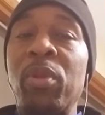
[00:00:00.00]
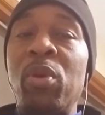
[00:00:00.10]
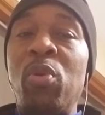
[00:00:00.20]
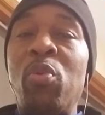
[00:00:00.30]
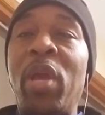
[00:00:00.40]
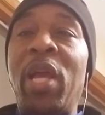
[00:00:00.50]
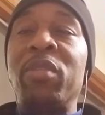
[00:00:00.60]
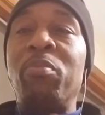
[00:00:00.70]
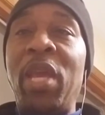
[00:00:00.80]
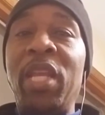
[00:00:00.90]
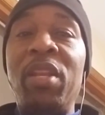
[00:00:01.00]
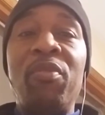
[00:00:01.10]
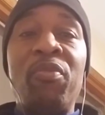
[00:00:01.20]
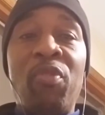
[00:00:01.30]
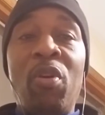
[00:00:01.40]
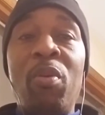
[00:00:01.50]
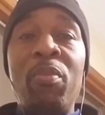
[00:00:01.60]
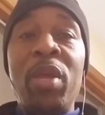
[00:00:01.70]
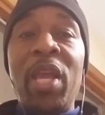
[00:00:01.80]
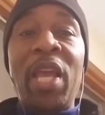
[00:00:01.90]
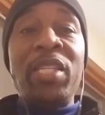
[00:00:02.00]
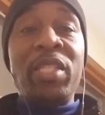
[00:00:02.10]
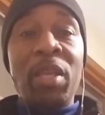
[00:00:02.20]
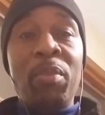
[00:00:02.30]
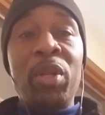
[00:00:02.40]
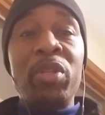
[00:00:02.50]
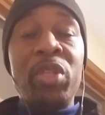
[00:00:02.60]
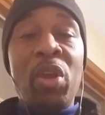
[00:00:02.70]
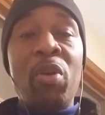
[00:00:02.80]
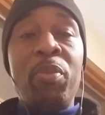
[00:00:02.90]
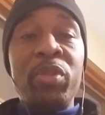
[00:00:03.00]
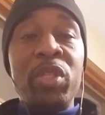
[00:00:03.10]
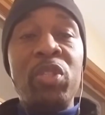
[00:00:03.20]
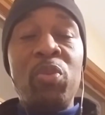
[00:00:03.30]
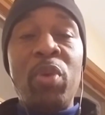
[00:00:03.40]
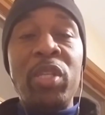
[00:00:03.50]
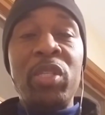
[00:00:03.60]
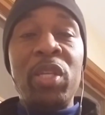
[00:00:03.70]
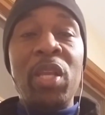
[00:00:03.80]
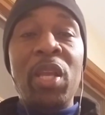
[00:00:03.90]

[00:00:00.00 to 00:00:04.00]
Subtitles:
who has made it from a similar terrible situation,